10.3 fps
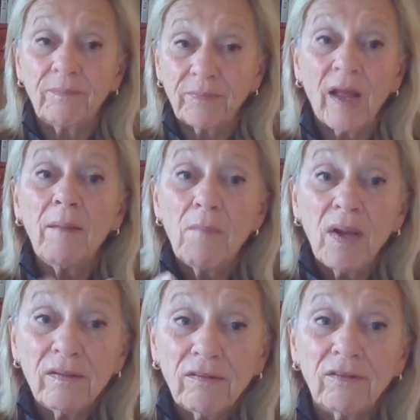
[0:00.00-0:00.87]
not
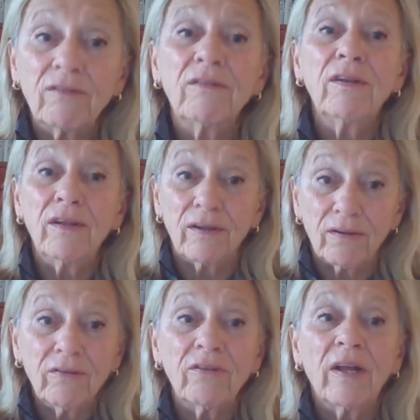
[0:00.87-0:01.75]
months,
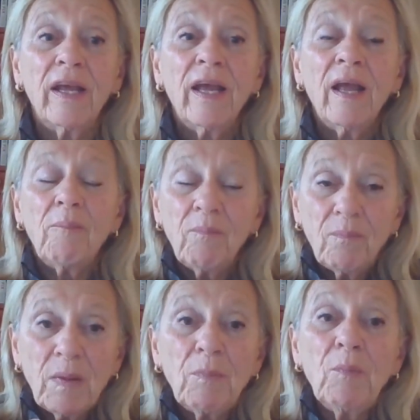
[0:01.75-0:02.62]
years,
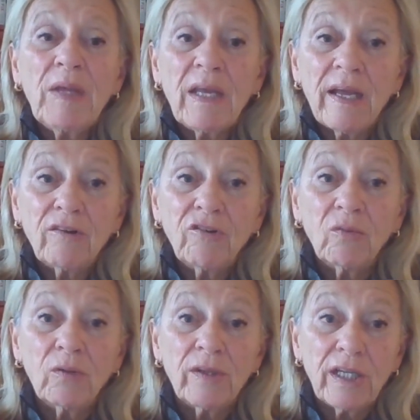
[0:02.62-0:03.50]
people began
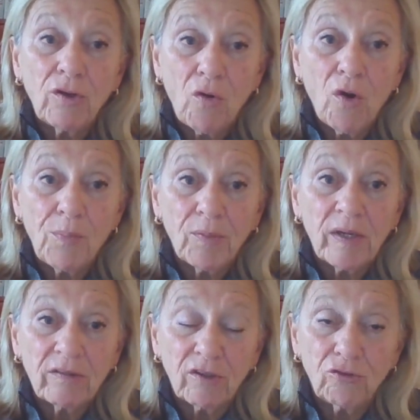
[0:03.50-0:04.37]
to really
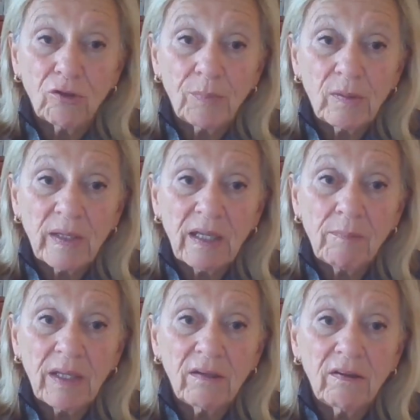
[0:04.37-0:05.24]
incorporate the triple
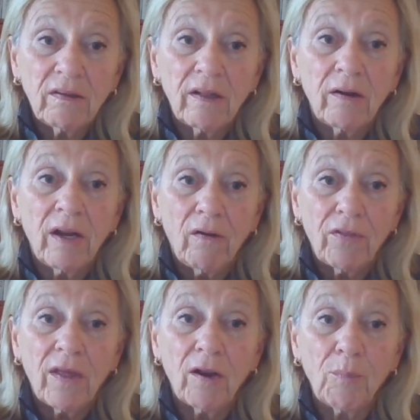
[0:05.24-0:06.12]
aim into their
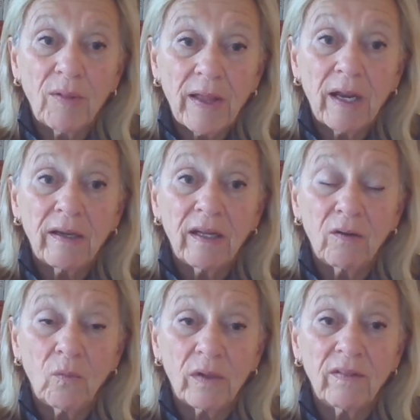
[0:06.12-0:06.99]
healthcare planning
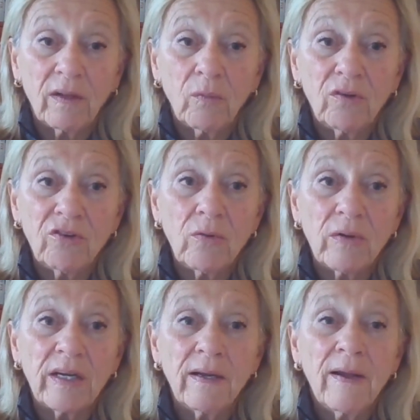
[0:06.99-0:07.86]
and what they were
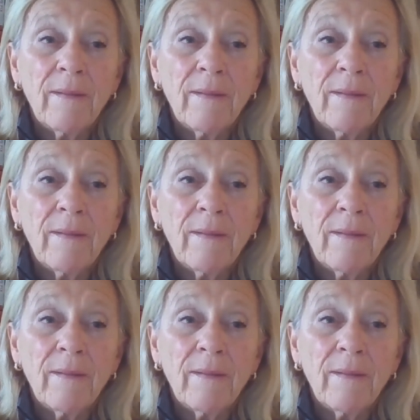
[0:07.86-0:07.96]
doing.